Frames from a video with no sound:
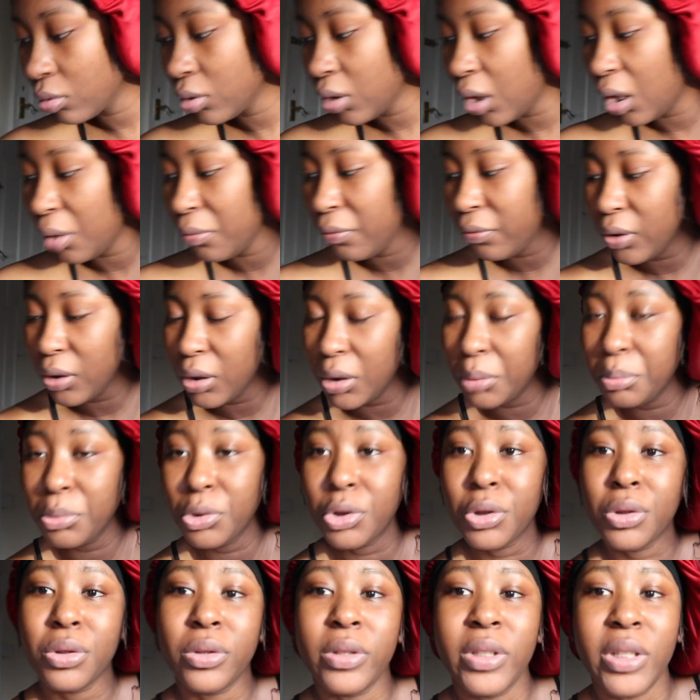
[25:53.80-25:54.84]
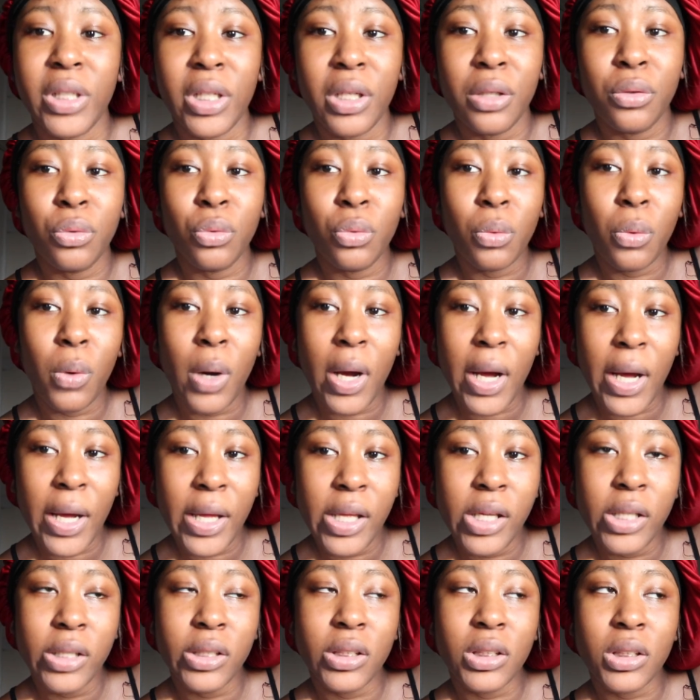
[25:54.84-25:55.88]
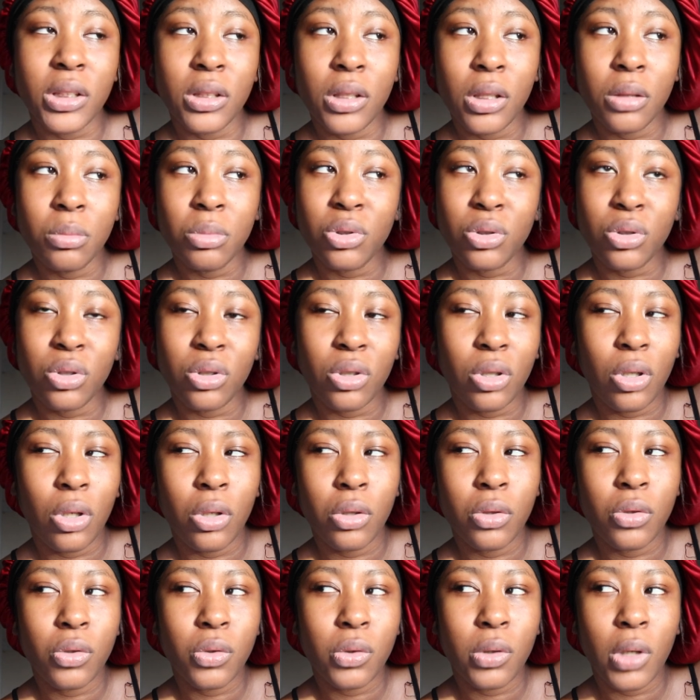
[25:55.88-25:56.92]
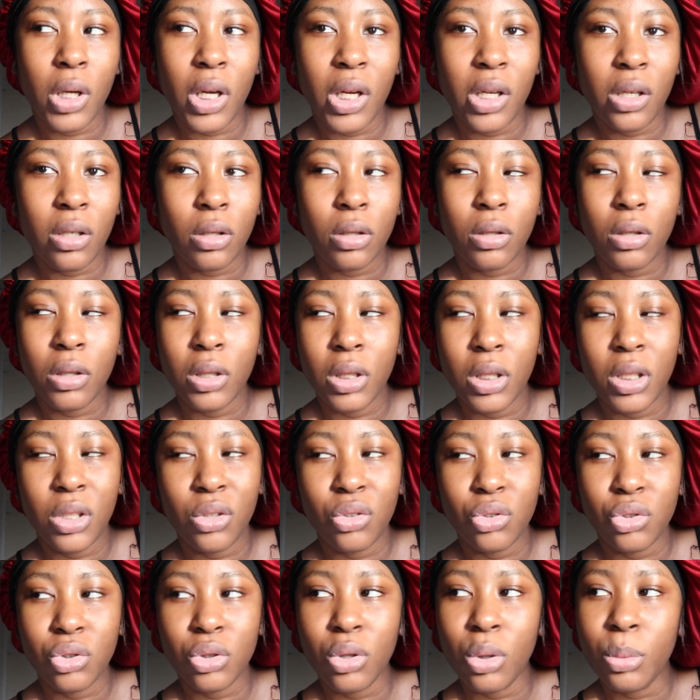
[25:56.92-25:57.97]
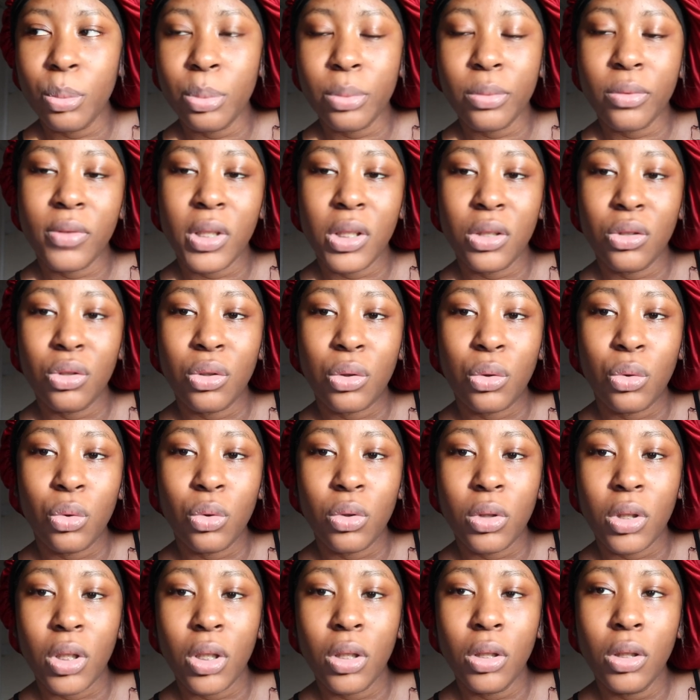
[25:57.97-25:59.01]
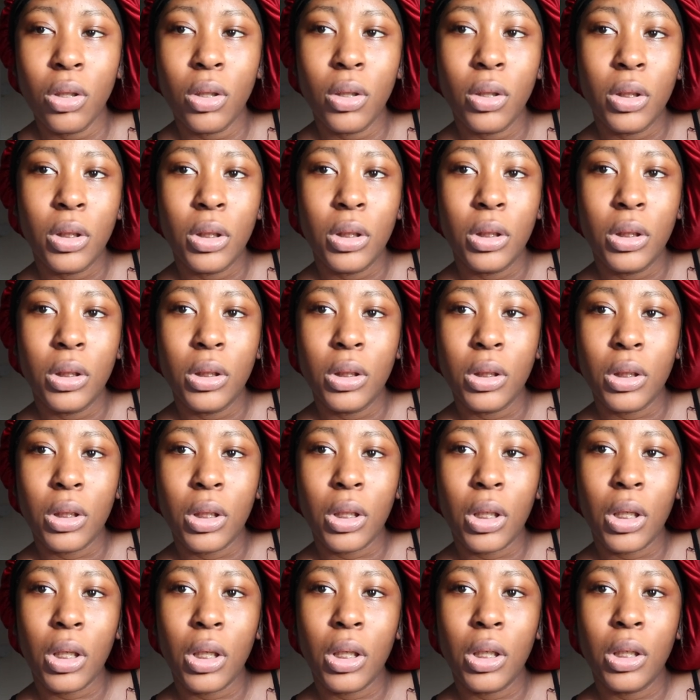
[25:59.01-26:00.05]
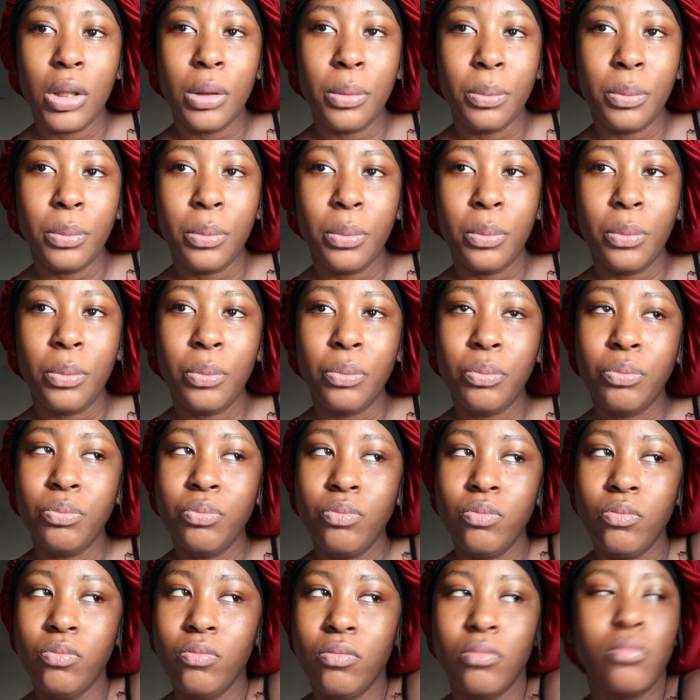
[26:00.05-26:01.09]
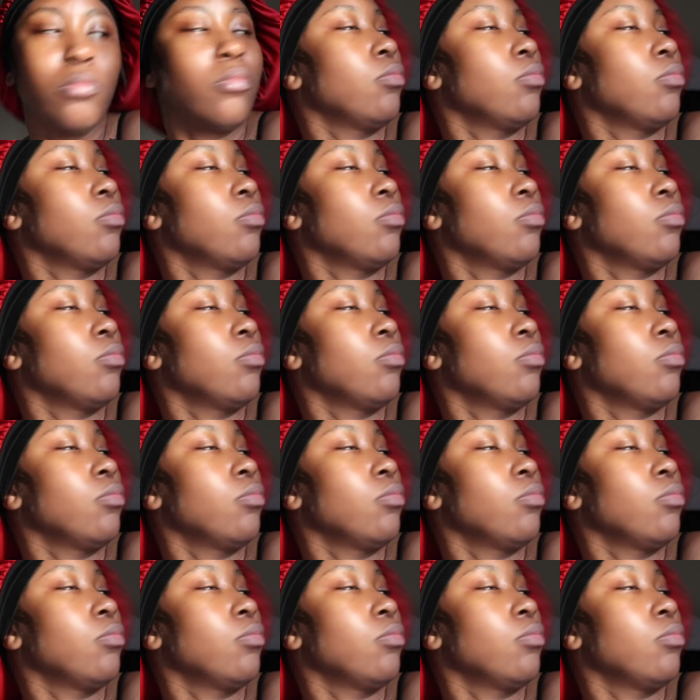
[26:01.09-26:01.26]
I think I'm just gonna get white. I'm just gonna go to like a nail shop around the corner. And